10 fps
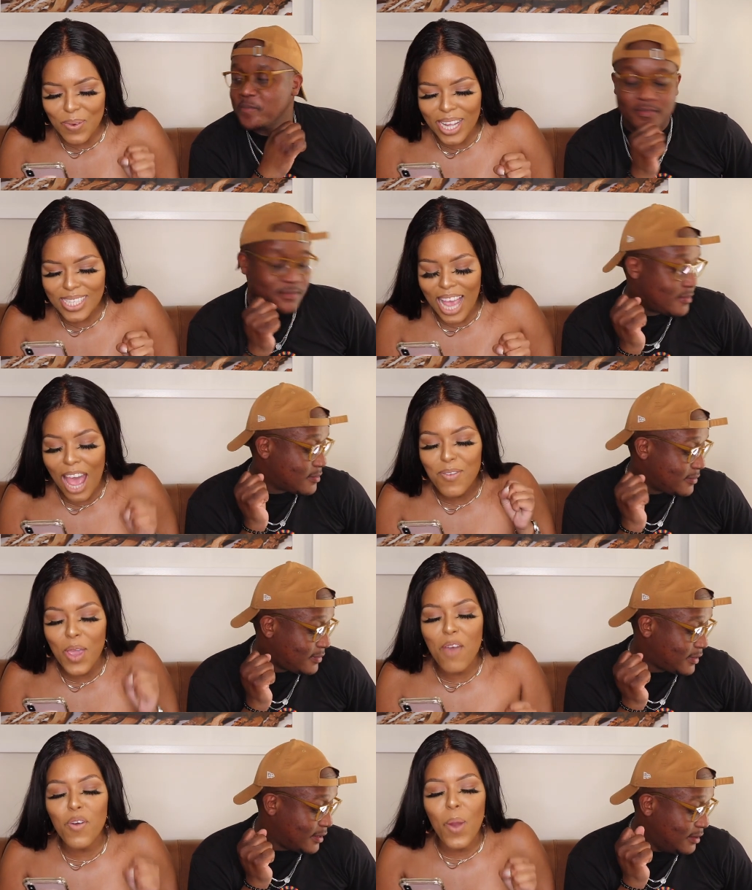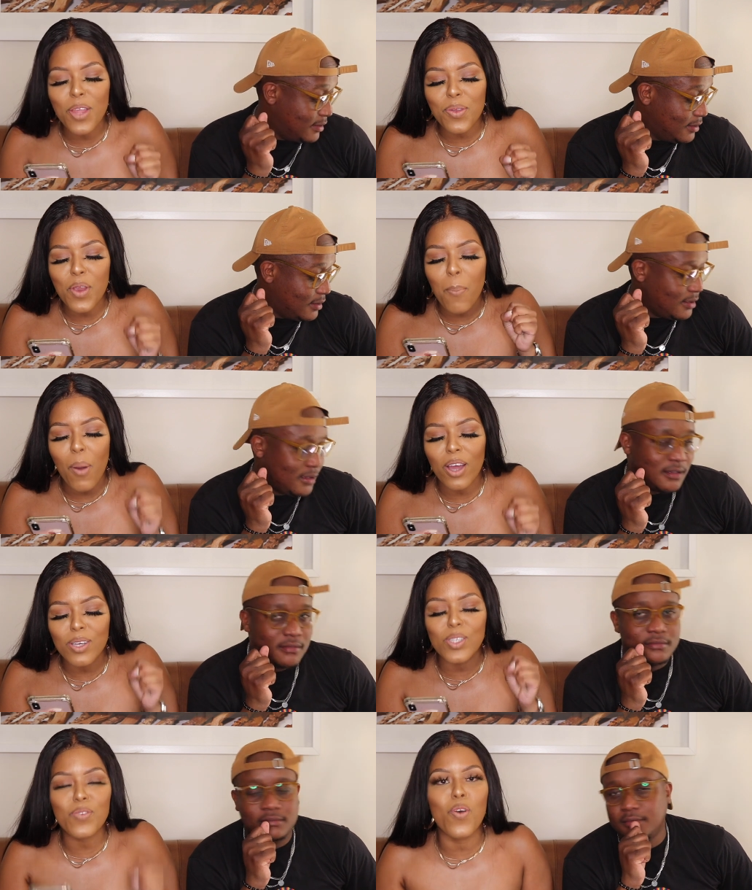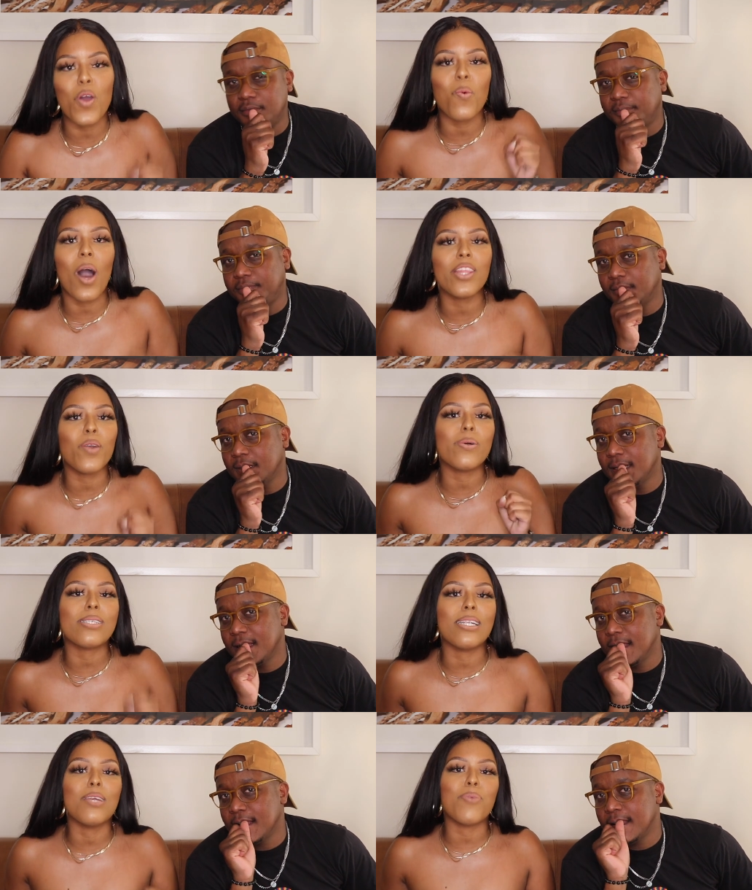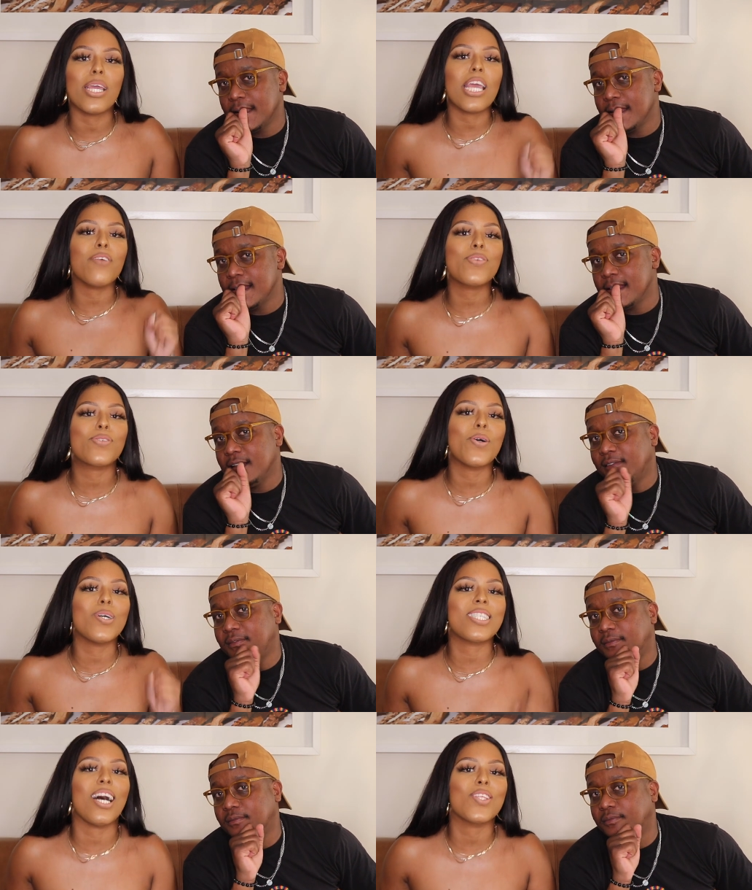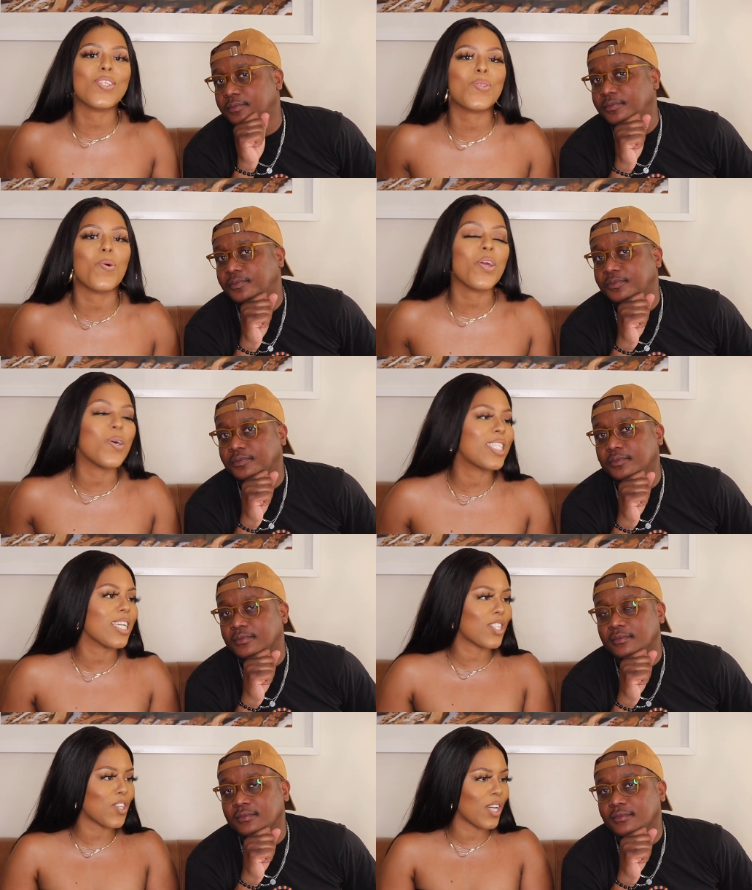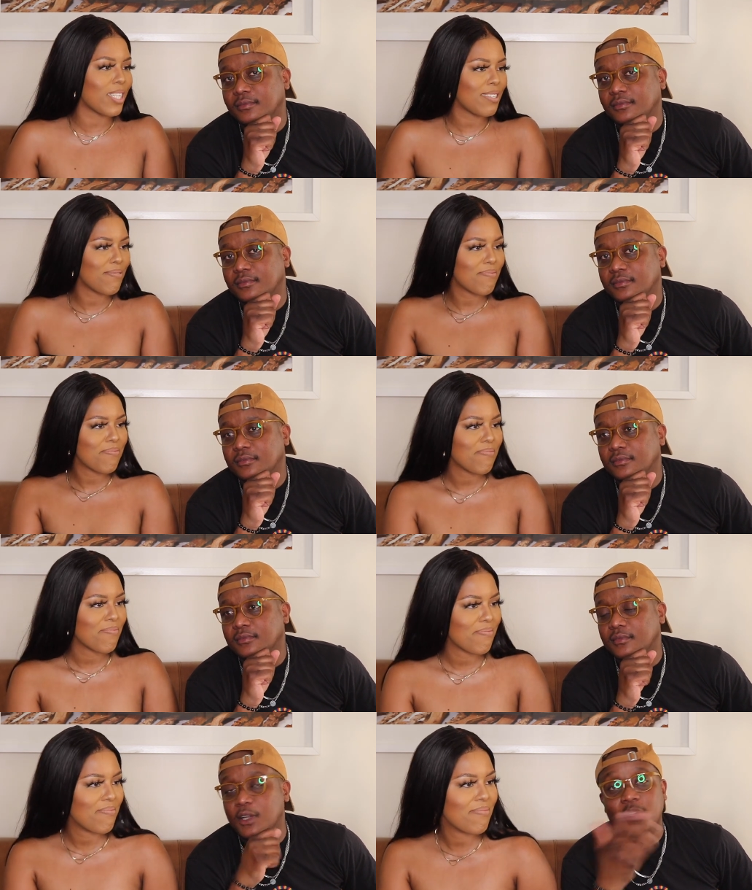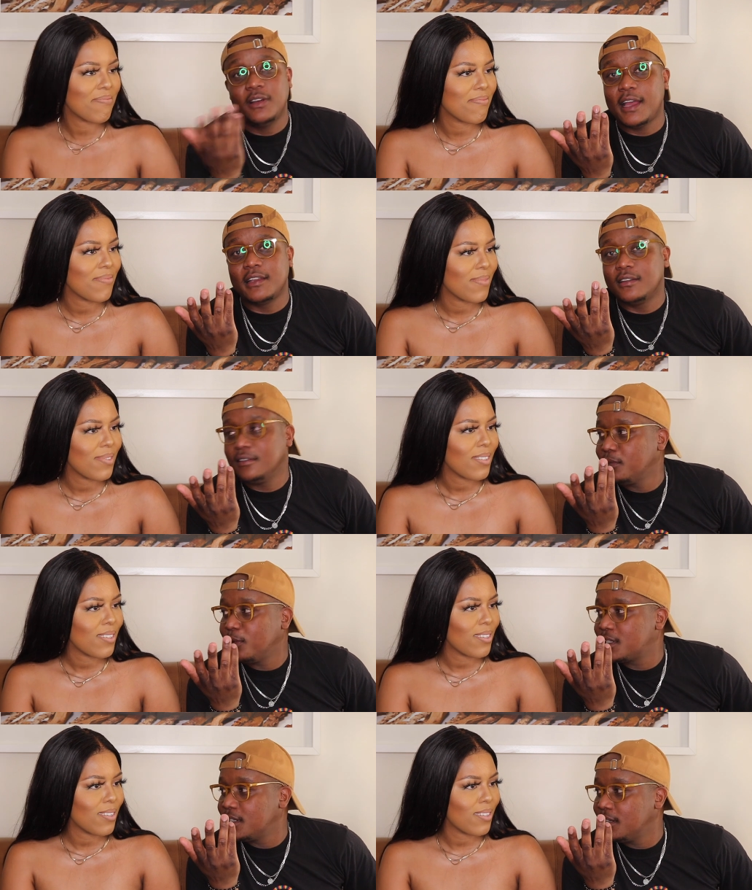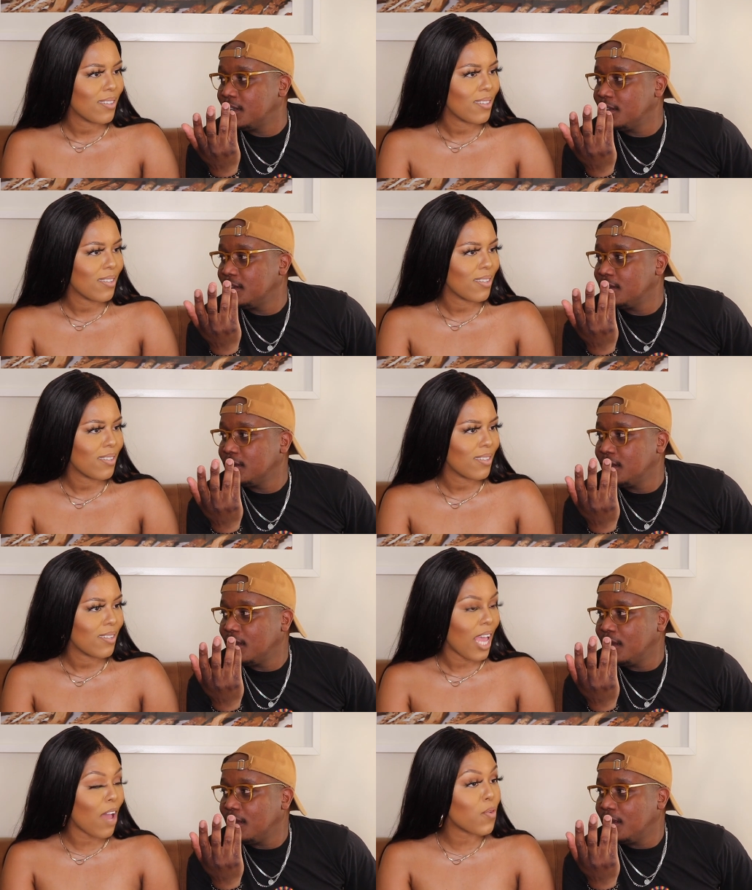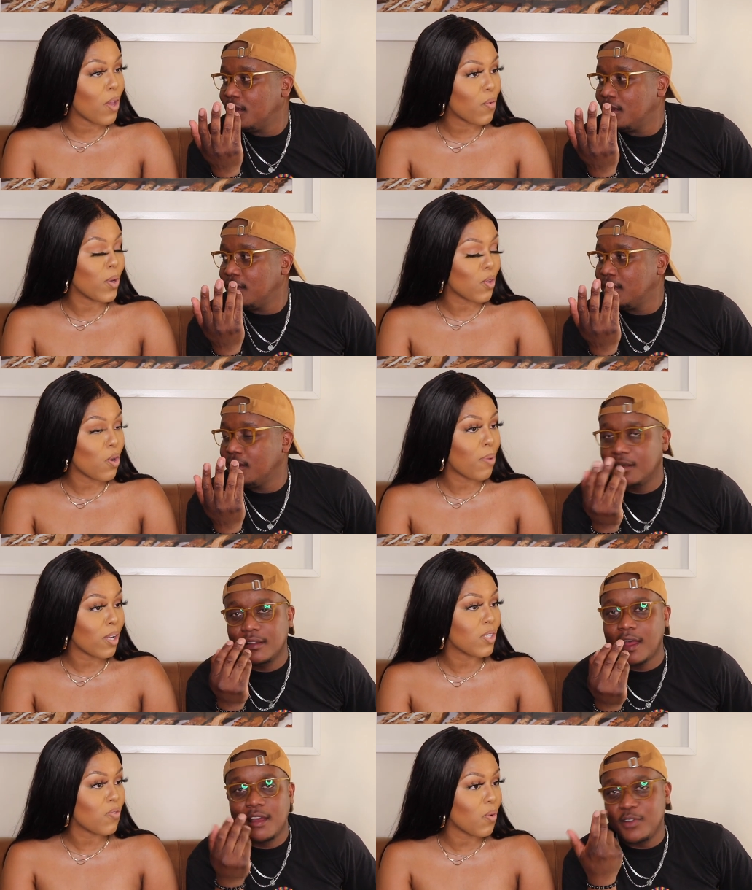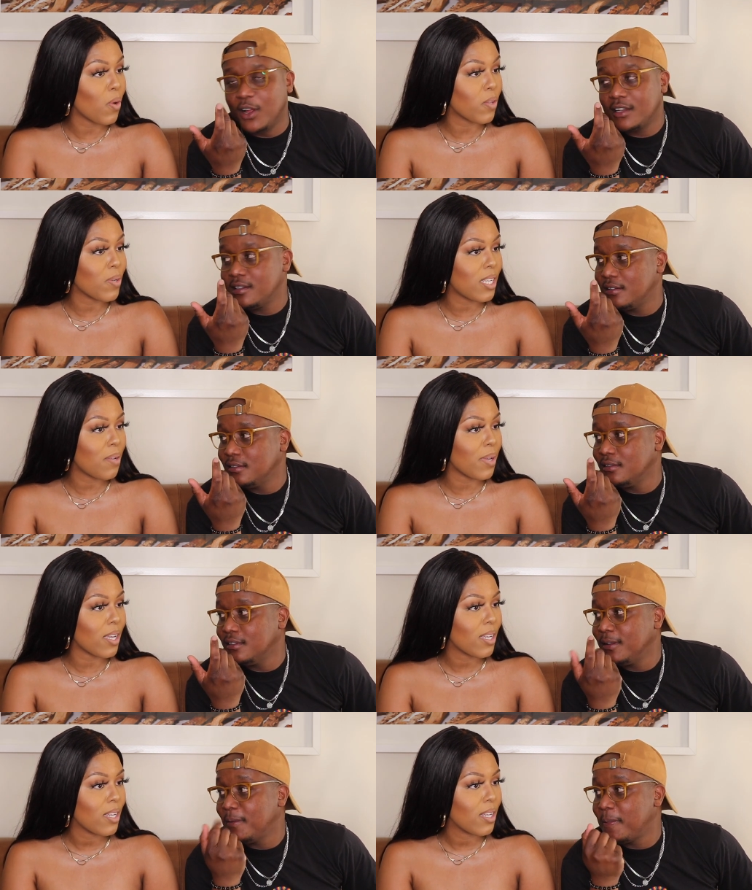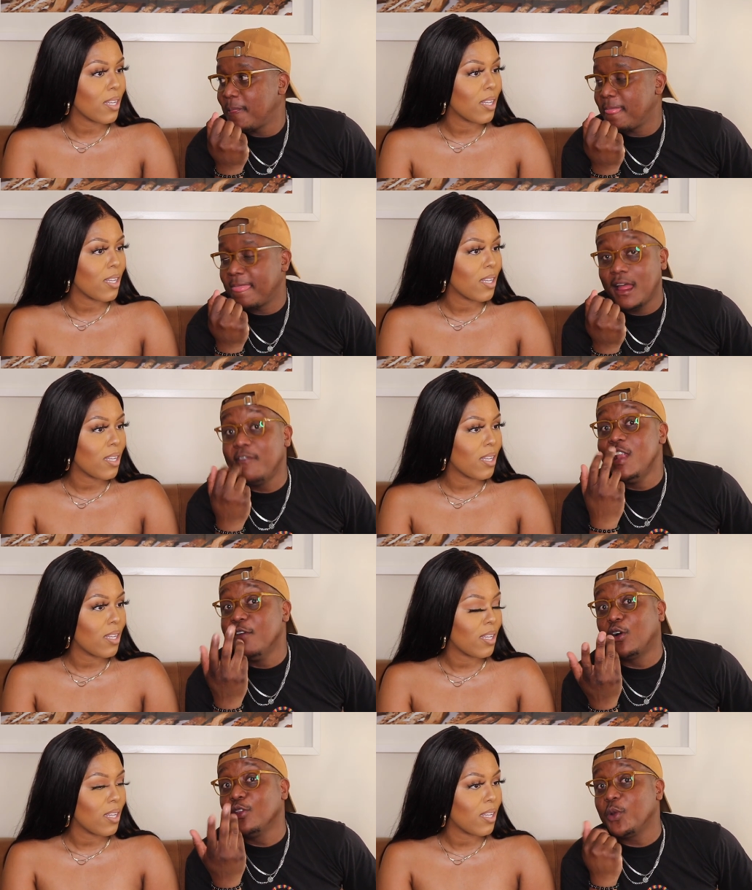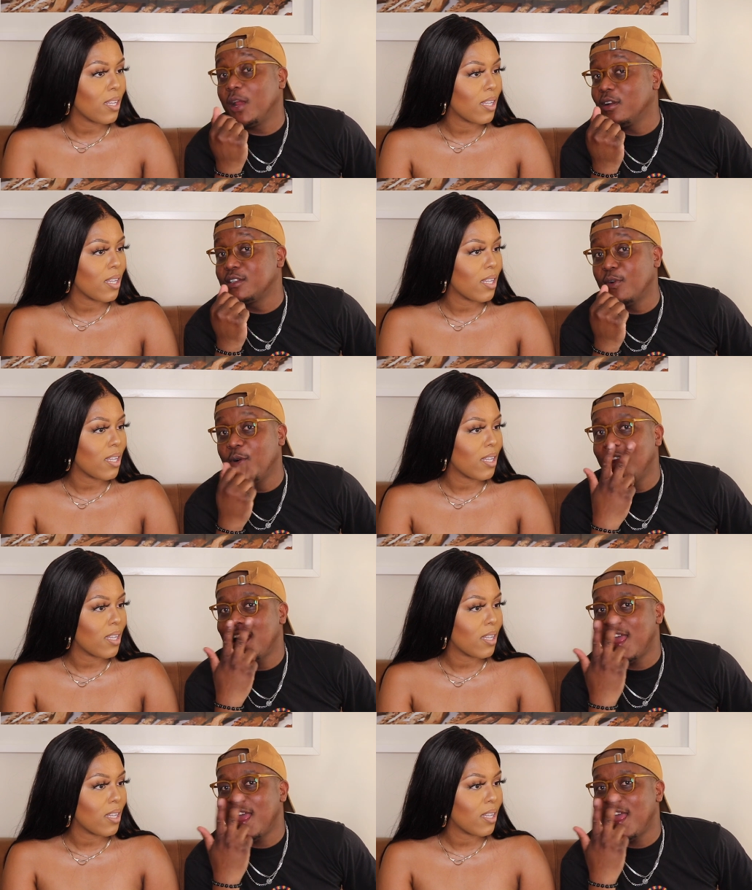Speaker 1: wait. Have you ever went through your partner's phone while they were sleeping? If so, tell the story or take a shot.
Speaker 2: No, I, what's the?
Speaker 1: Have you ever went through your partner's phone not. while they were sleeping?
Speaker 2: I've never gone through anyone's phone